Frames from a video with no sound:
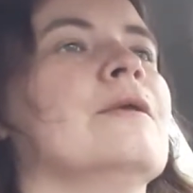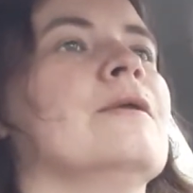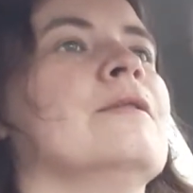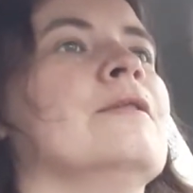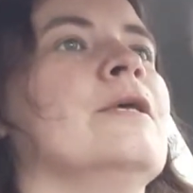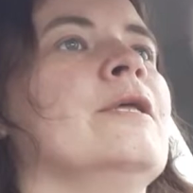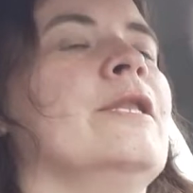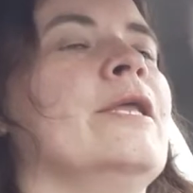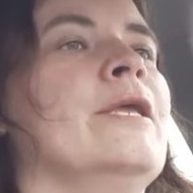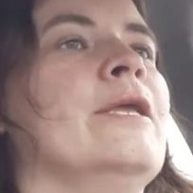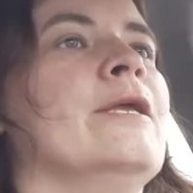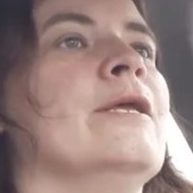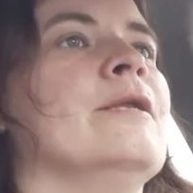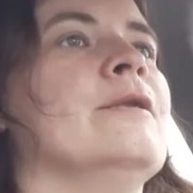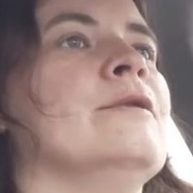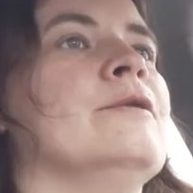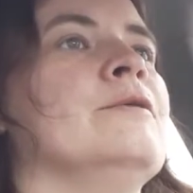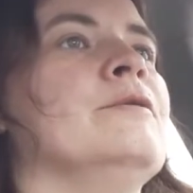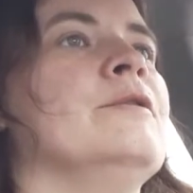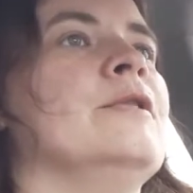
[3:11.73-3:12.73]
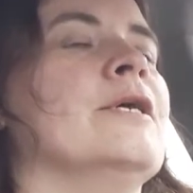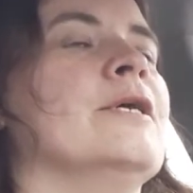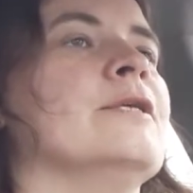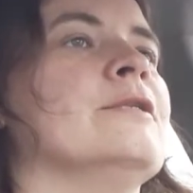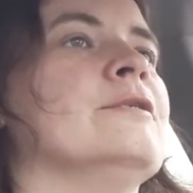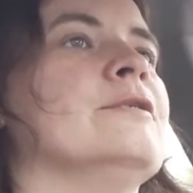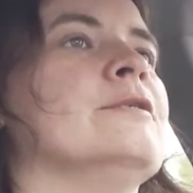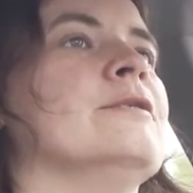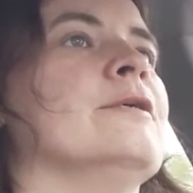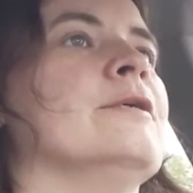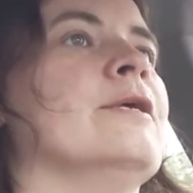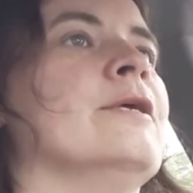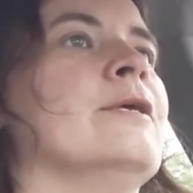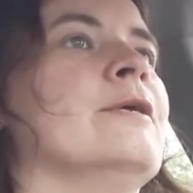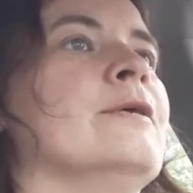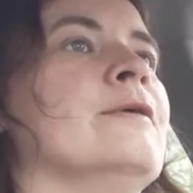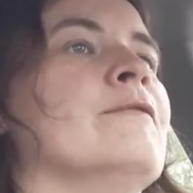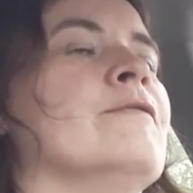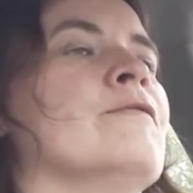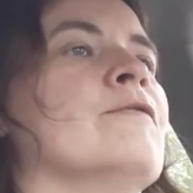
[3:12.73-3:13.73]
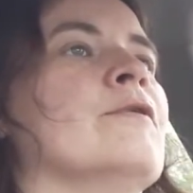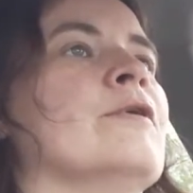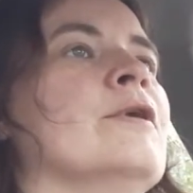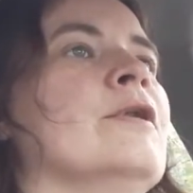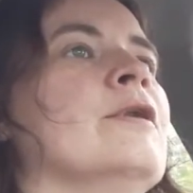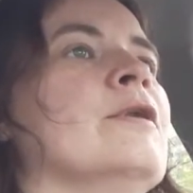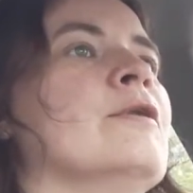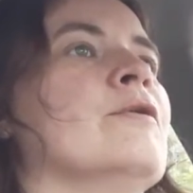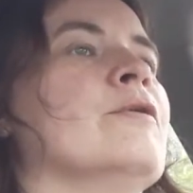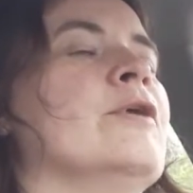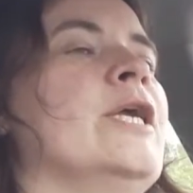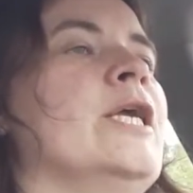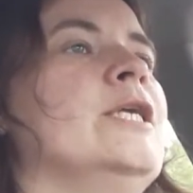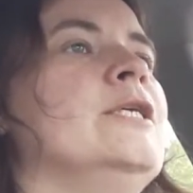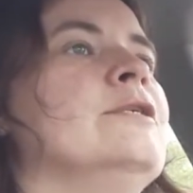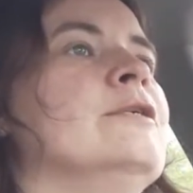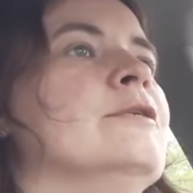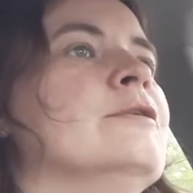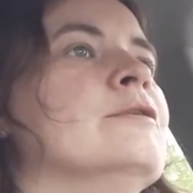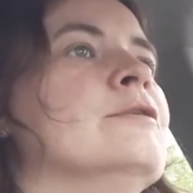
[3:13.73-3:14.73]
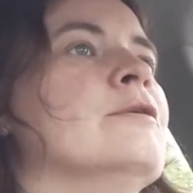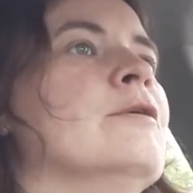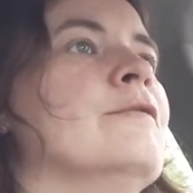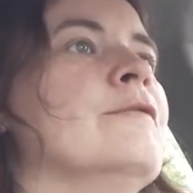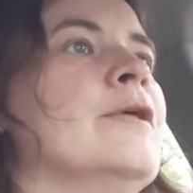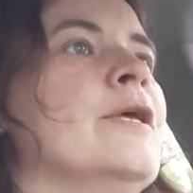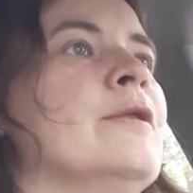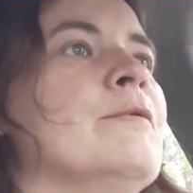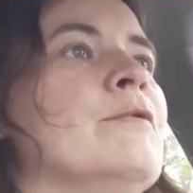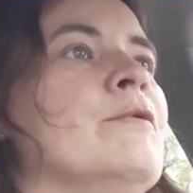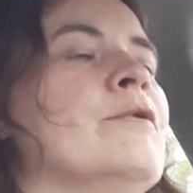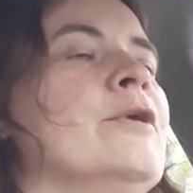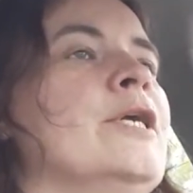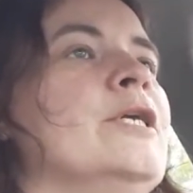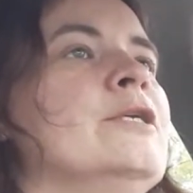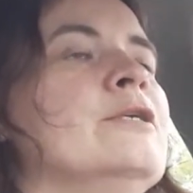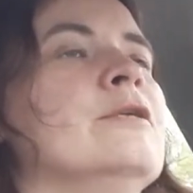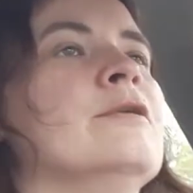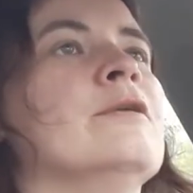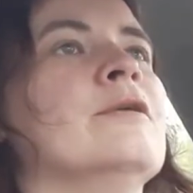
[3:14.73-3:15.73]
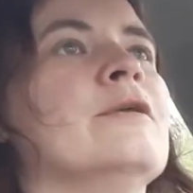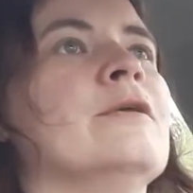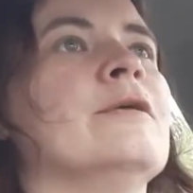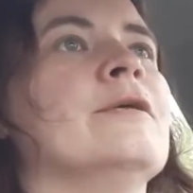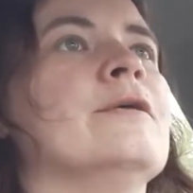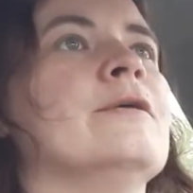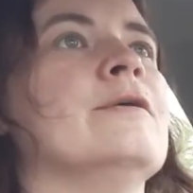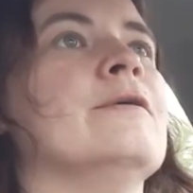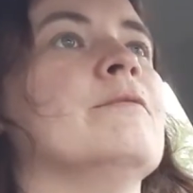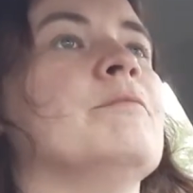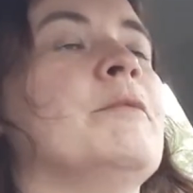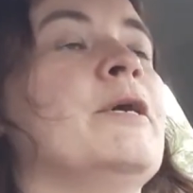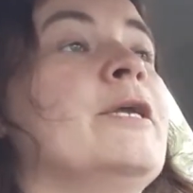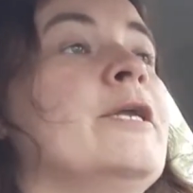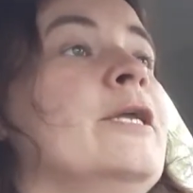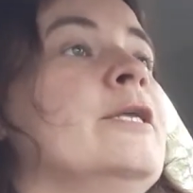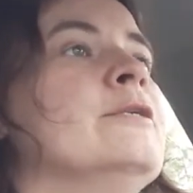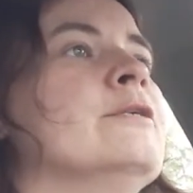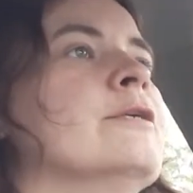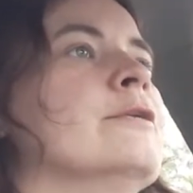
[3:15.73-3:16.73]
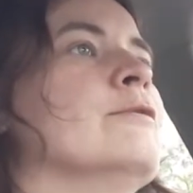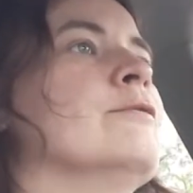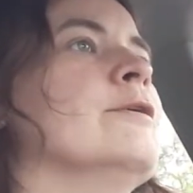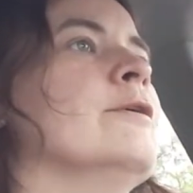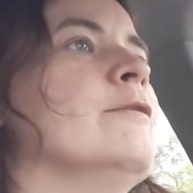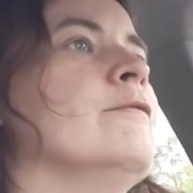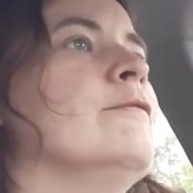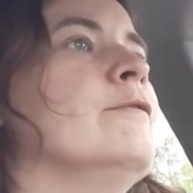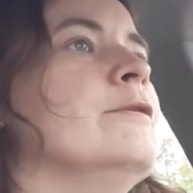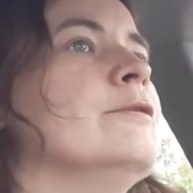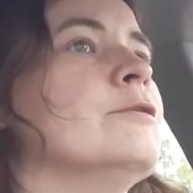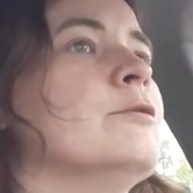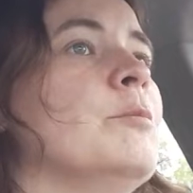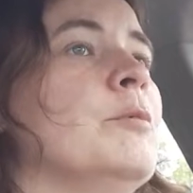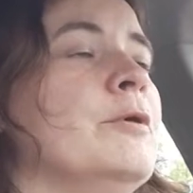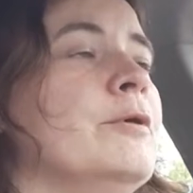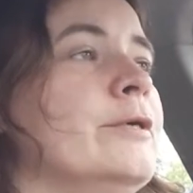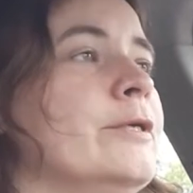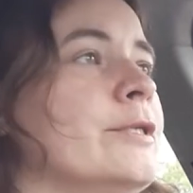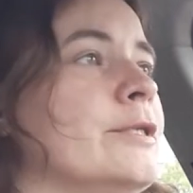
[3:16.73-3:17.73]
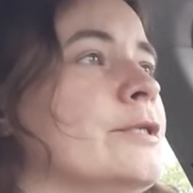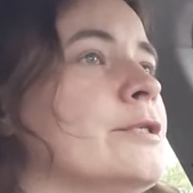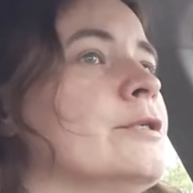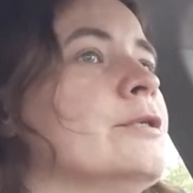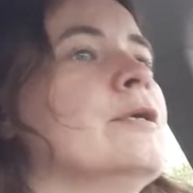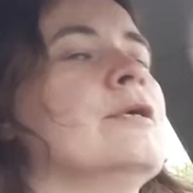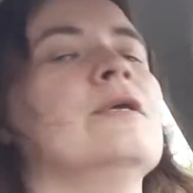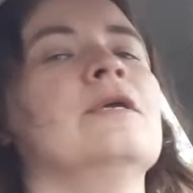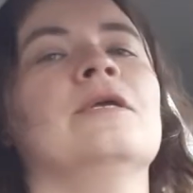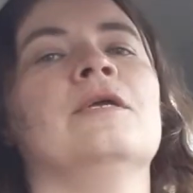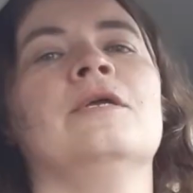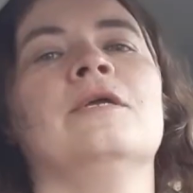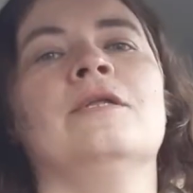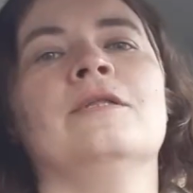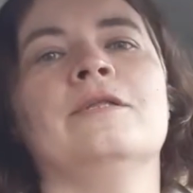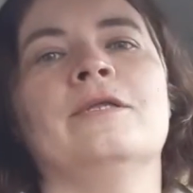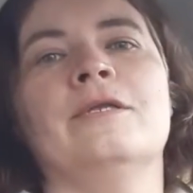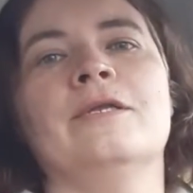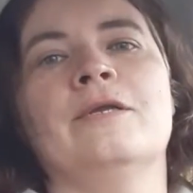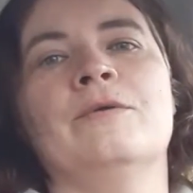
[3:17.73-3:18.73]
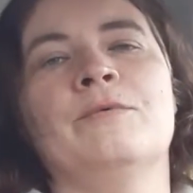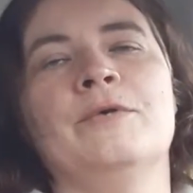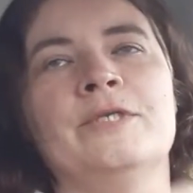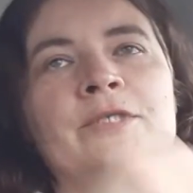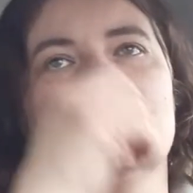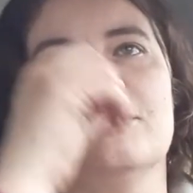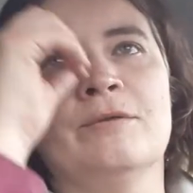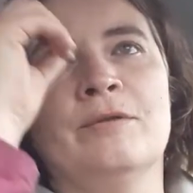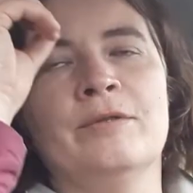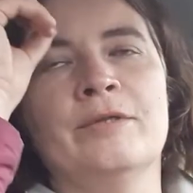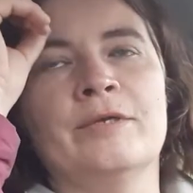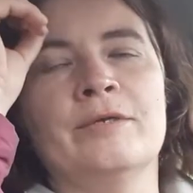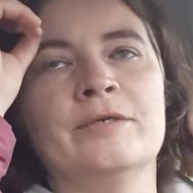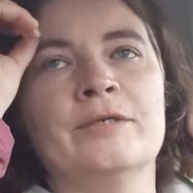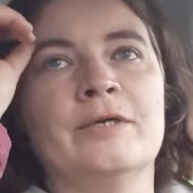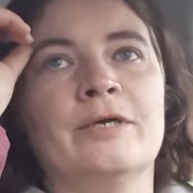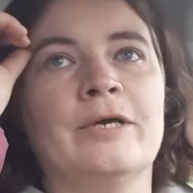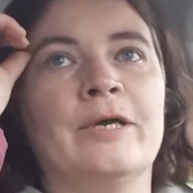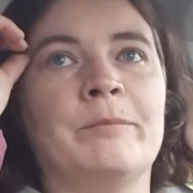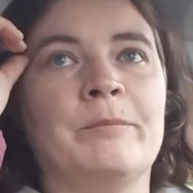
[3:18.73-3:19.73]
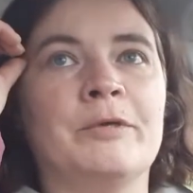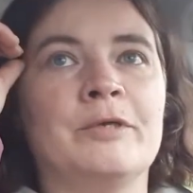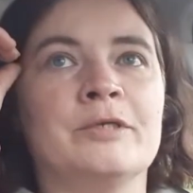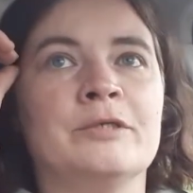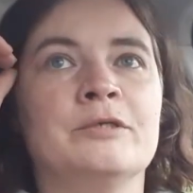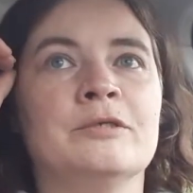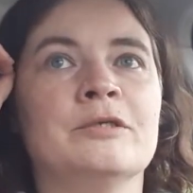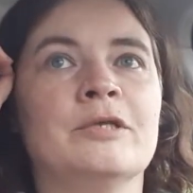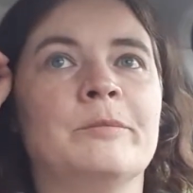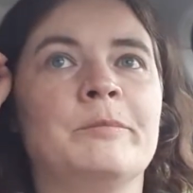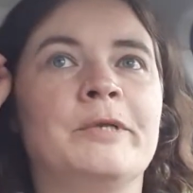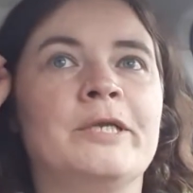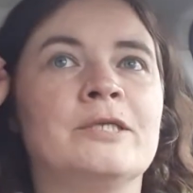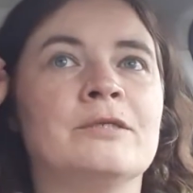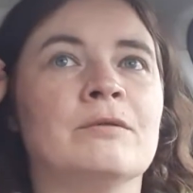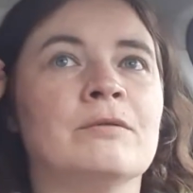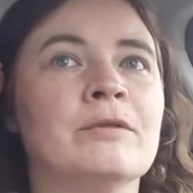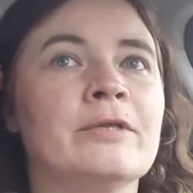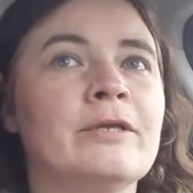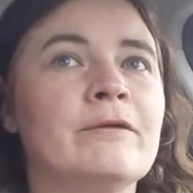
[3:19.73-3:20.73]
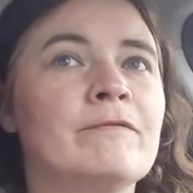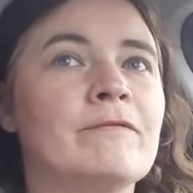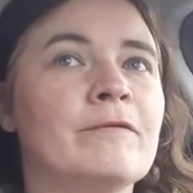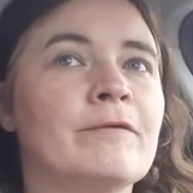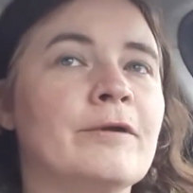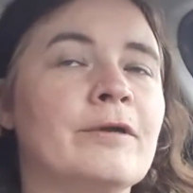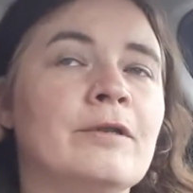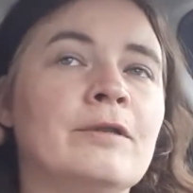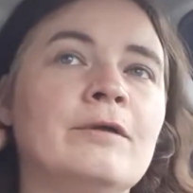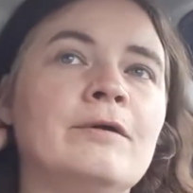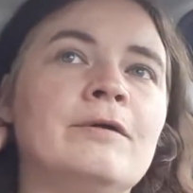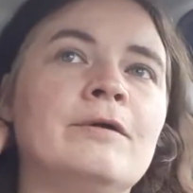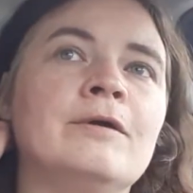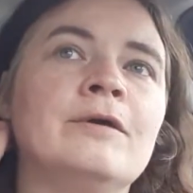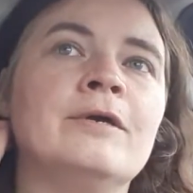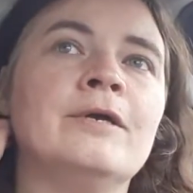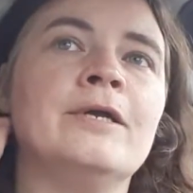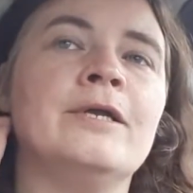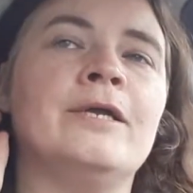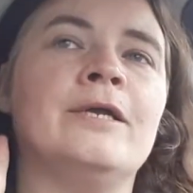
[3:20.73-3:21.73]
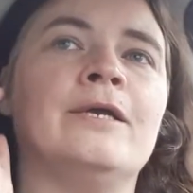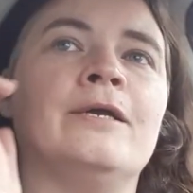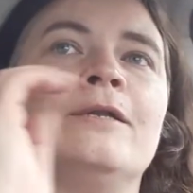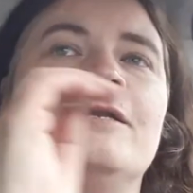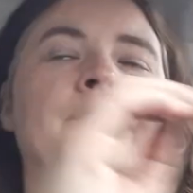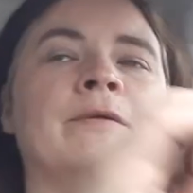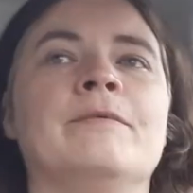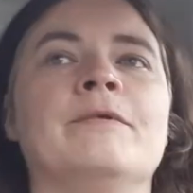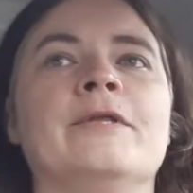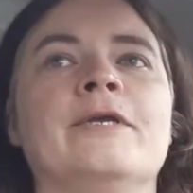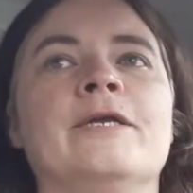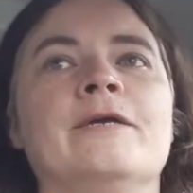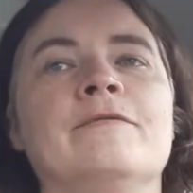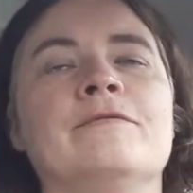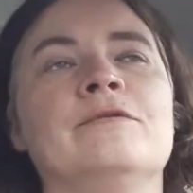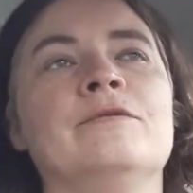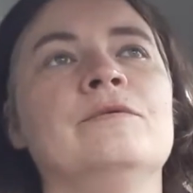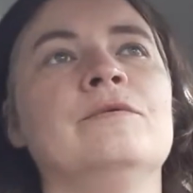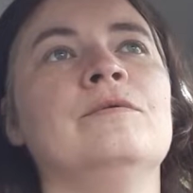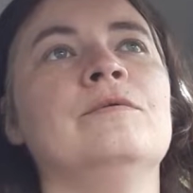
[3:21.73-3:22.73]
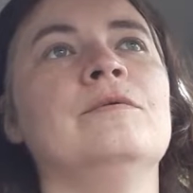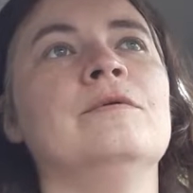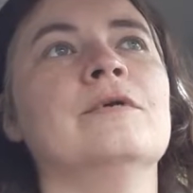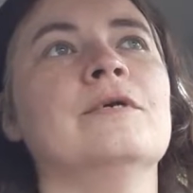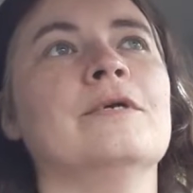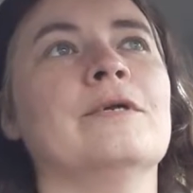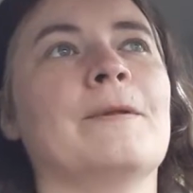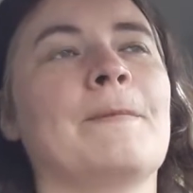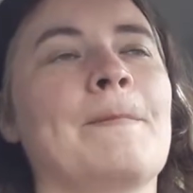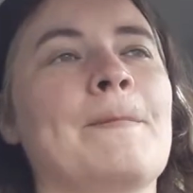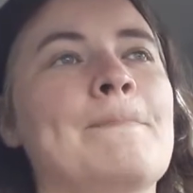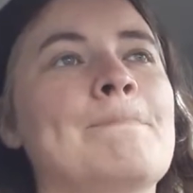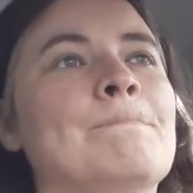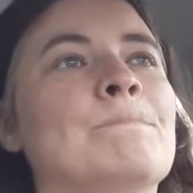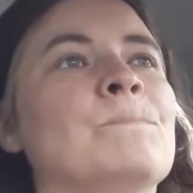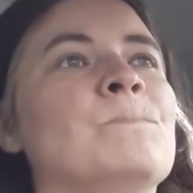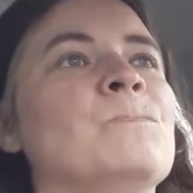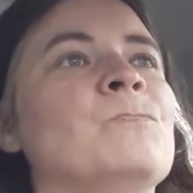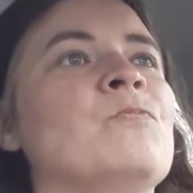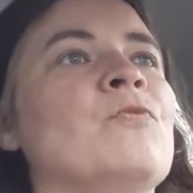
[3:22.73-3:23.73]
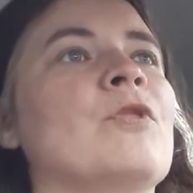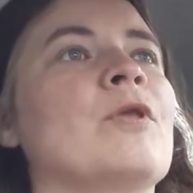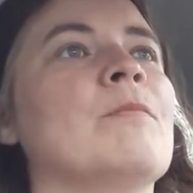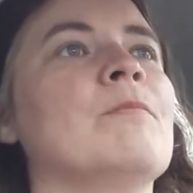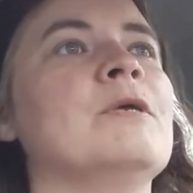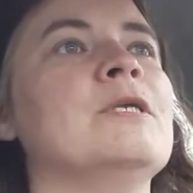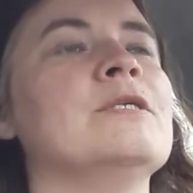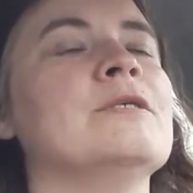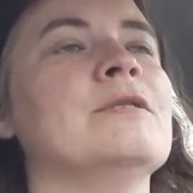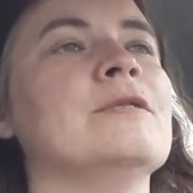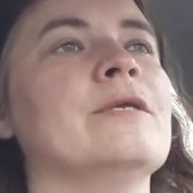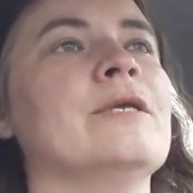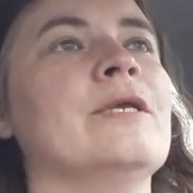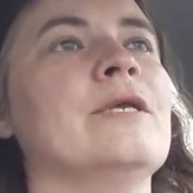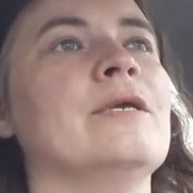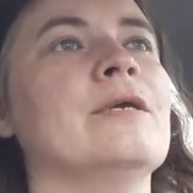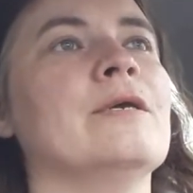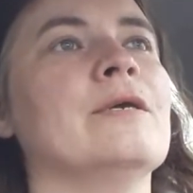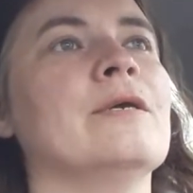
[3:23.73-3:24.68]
then they can't do that for another location. So if that location, my insect hotel, falls apart, then they've wasted all their time, because usually bees don't live very long, and they really have to basically